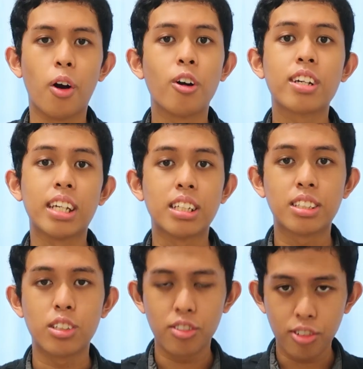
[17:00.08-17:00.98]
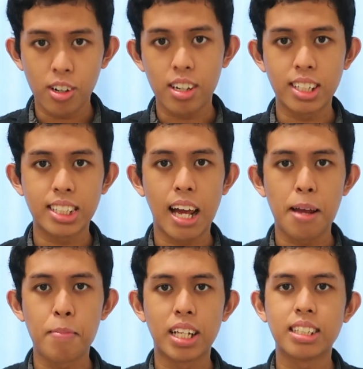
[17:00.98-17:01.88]
Okay, so for
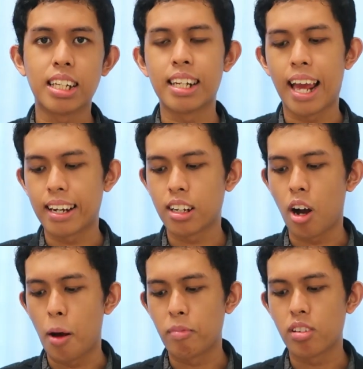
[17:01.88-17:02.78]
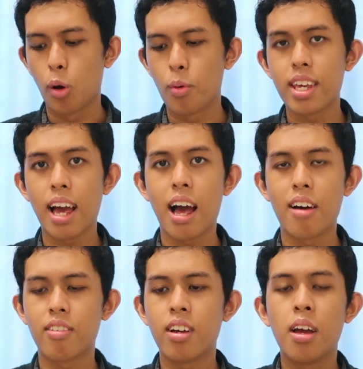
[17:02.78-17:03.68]
assignments in ENCOM, so we
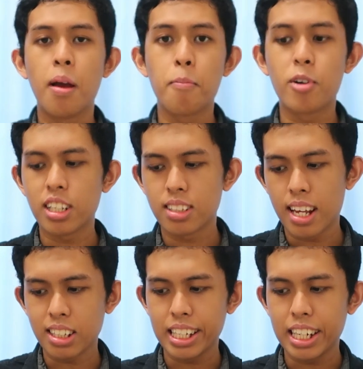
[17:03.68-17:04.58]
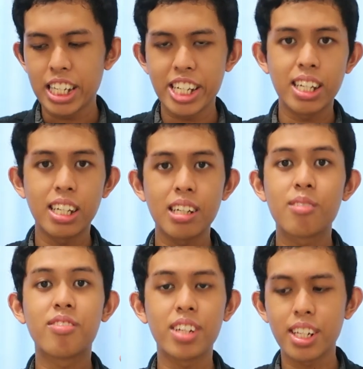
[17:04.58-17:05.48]
have
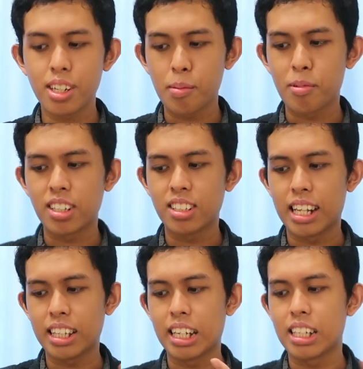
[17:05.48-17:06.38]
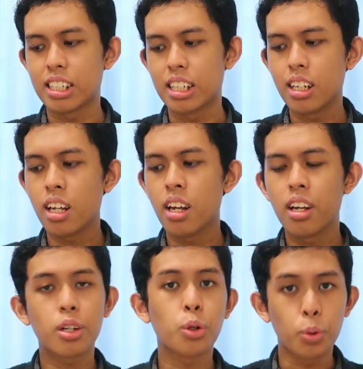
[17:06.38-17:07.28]
presentation, video presentation,
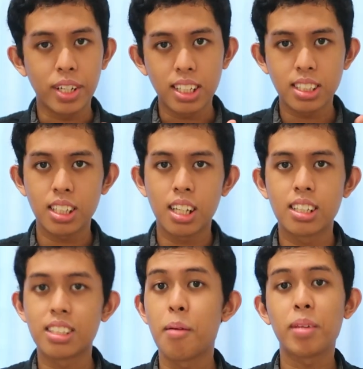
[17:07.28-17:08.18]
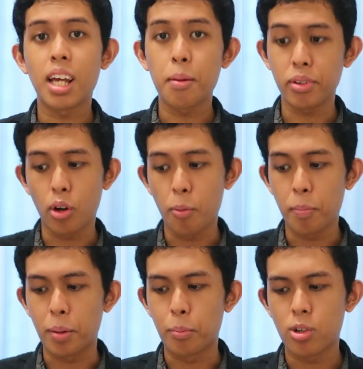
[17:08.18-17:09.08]
quiz, sometimes
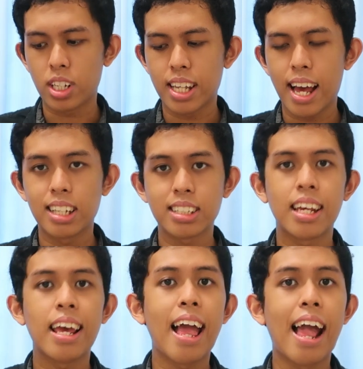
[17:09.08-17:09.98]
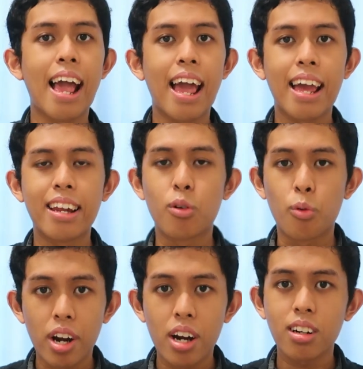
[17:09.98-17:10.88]
open book test, and
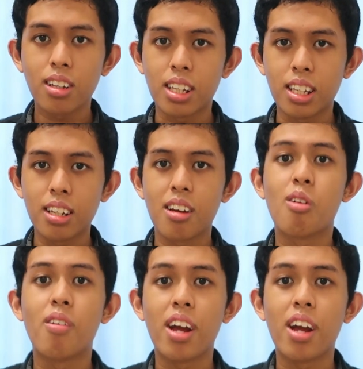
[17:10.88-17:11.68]
rarely